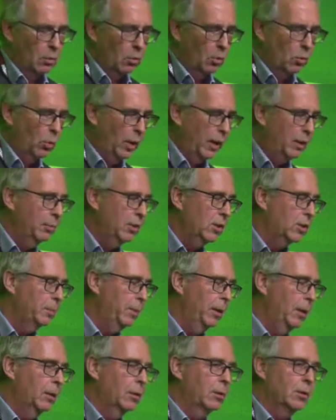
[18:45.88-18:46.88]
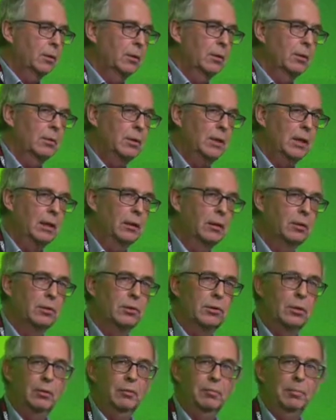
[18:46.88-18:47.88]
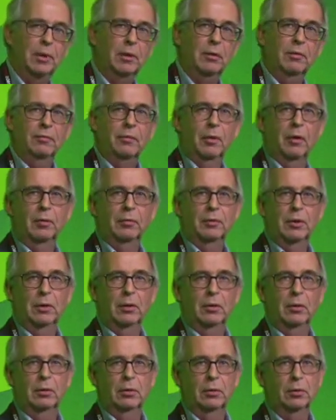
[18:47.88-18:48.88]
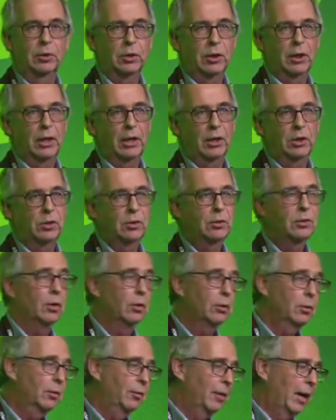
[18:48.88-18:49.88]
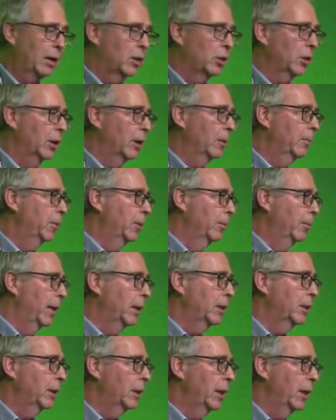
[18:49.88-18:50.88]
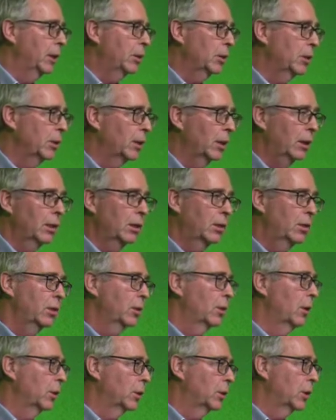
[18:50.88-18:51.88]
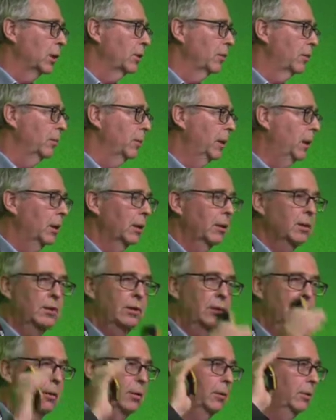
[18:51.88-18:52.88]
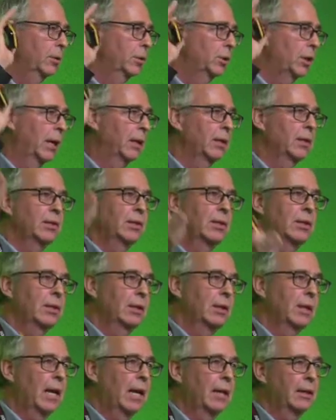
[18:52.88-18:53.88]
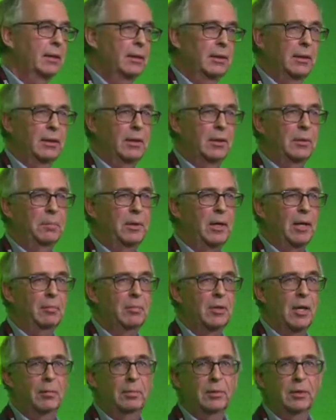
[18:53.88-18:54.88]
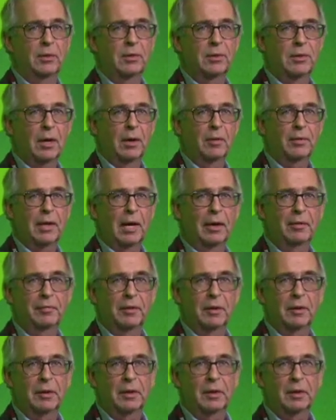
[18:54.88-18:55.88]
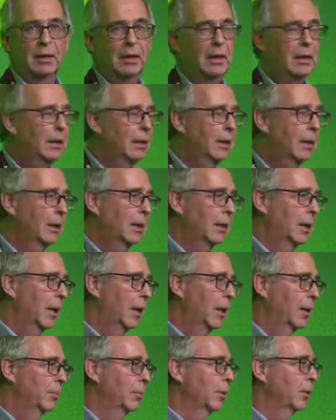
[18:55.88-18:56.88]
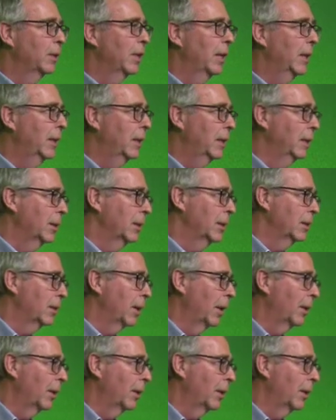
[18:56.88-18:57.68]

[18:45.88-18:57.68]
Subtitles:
When we speak to dealers who've been involved in negotiations or who've actually implemented agency, and this is not just from here, this includes Genesis in Canada, BMW in South Africa, Mercedes in